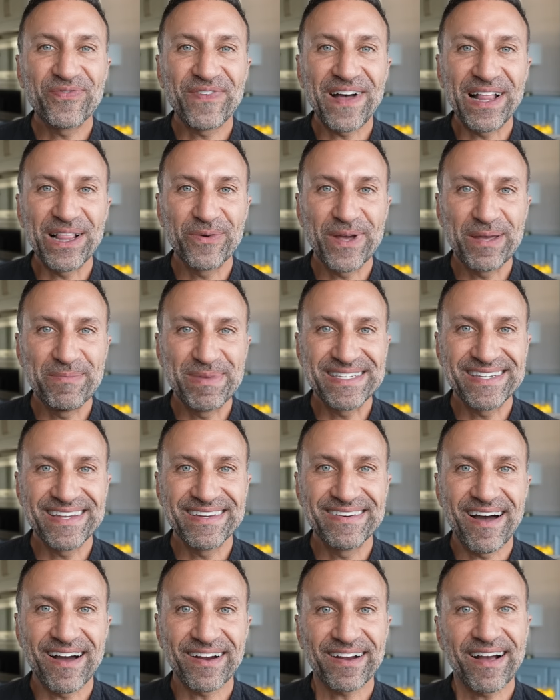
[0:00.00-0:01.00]

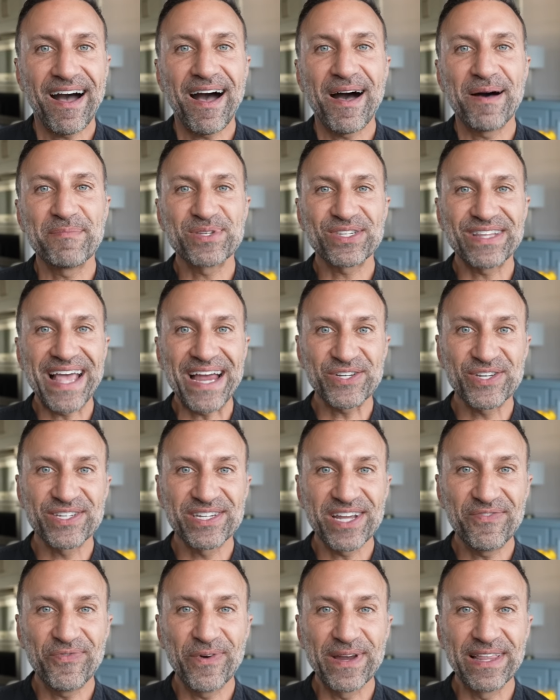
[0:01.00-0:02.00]
followabc.com slash
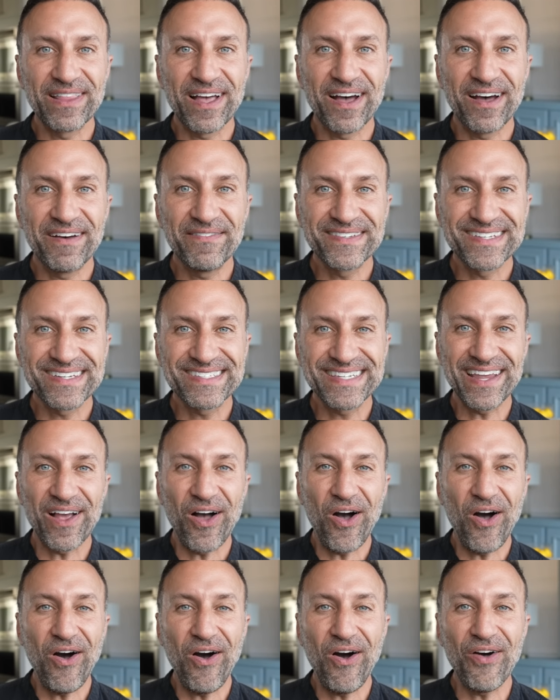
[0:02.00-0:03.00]
stuff we love to see
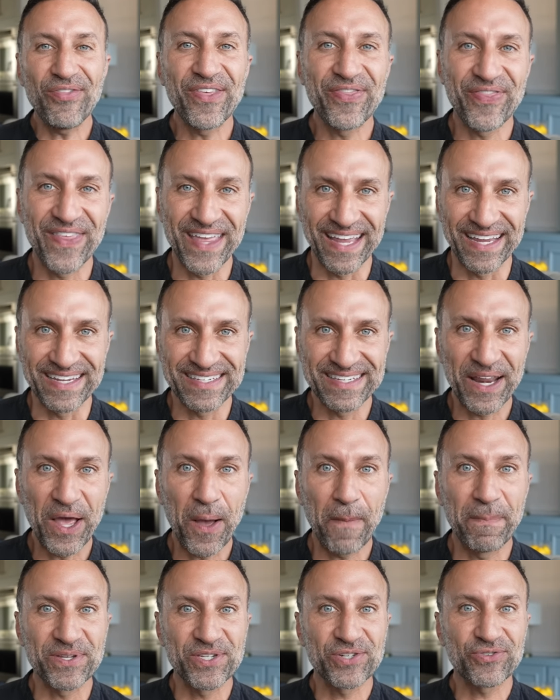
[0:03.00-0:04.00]
all the things that
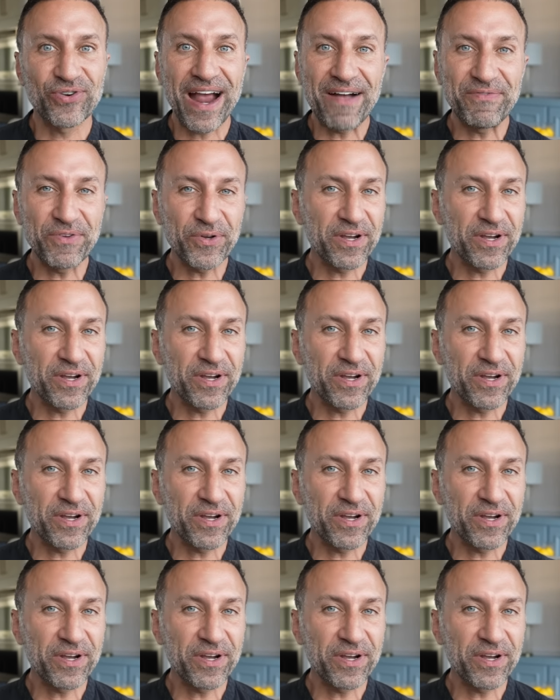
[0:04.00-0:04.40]
help us travel